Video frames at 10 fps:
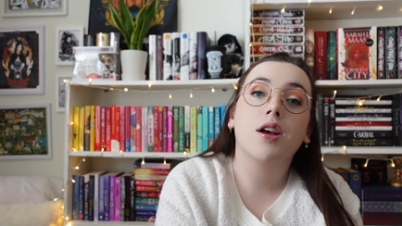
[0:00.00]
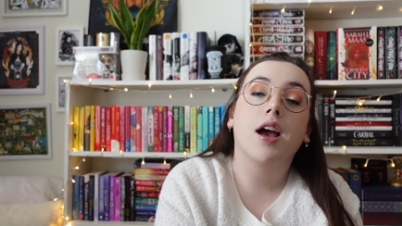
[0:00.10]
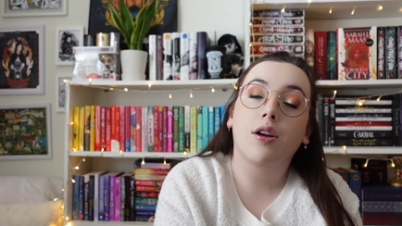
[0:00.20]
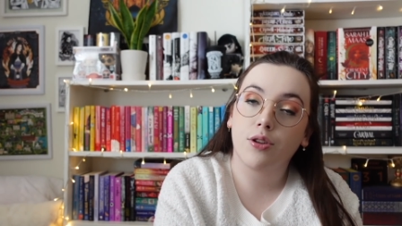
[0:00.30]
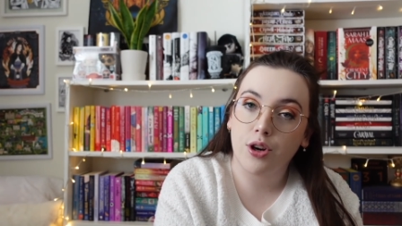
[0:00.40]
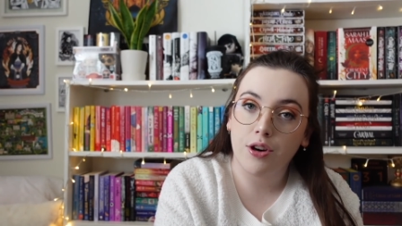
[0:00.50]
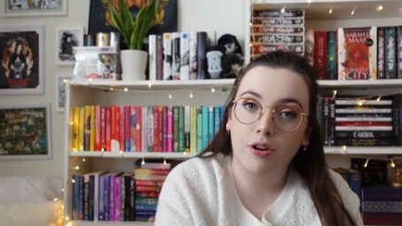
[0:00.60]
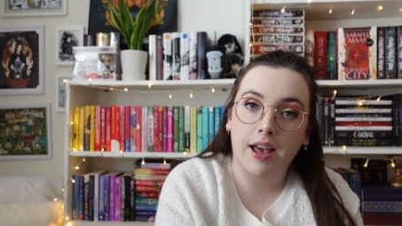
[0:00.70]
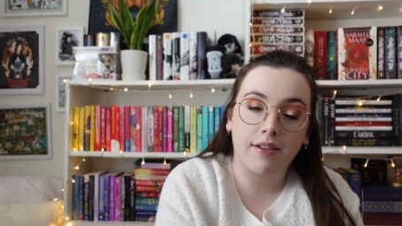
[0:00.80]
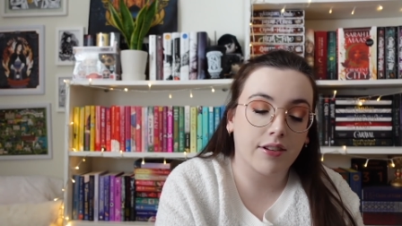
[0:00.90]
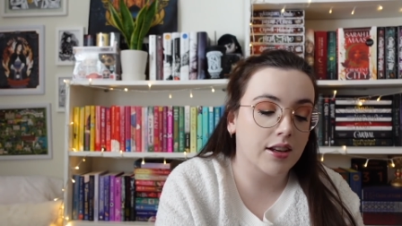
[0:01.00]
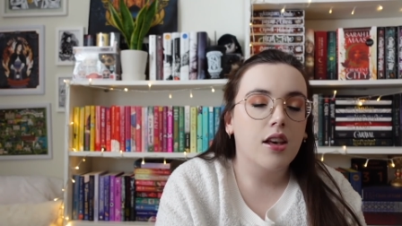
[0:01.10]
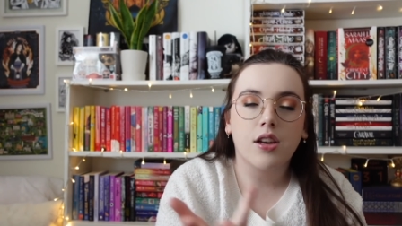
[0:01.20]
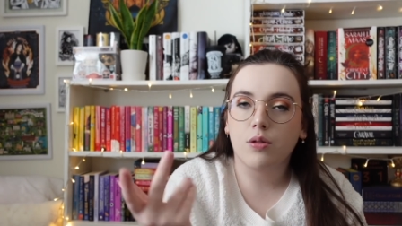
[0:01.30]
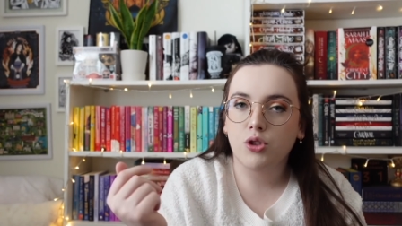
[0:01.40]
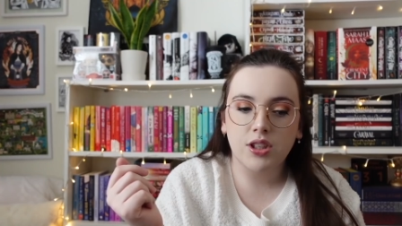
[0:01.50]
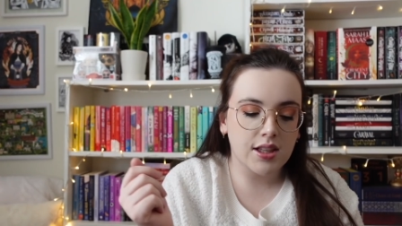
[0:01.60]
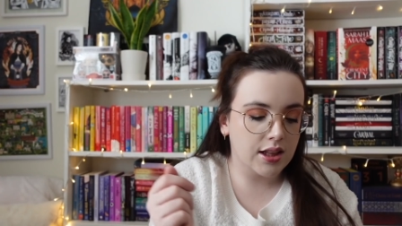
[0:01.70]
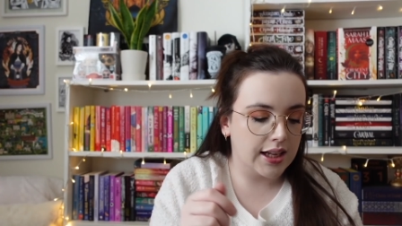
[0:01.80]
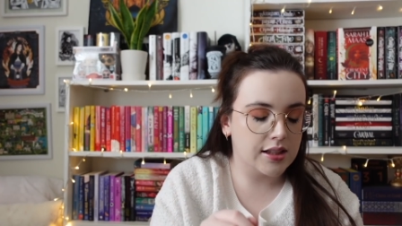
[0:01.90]
How to Train Your Gavin. You know, just
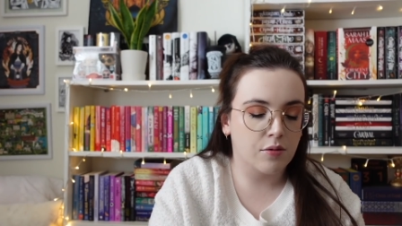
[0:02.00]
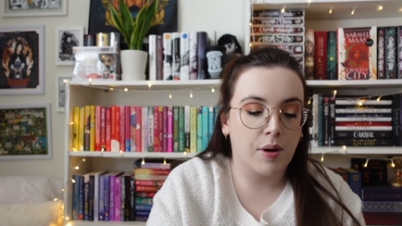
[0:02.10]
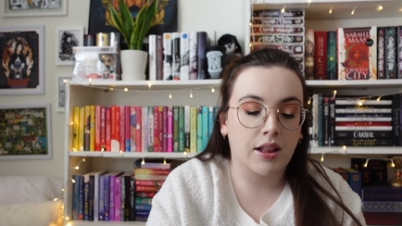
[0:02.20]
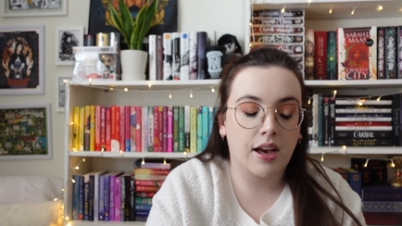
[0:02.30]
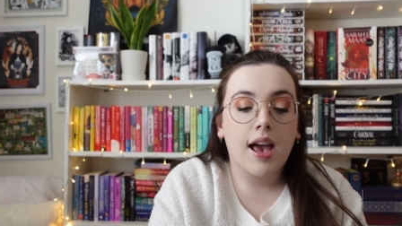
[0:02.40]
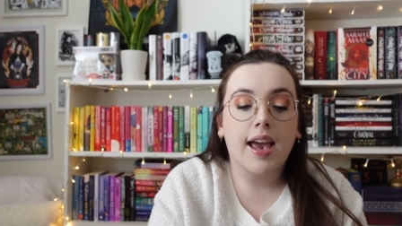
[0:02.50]
the lights of my life.